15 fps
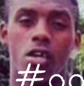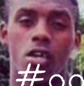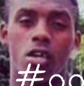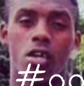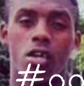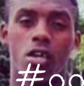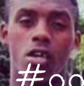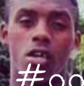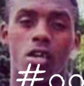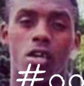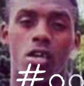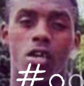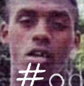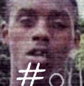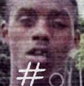
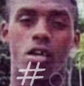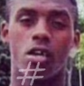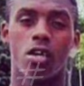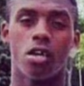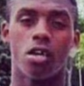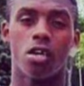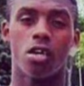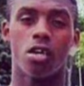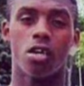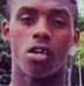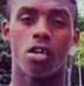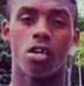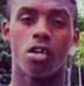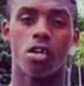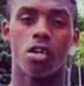
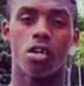(no one is talking)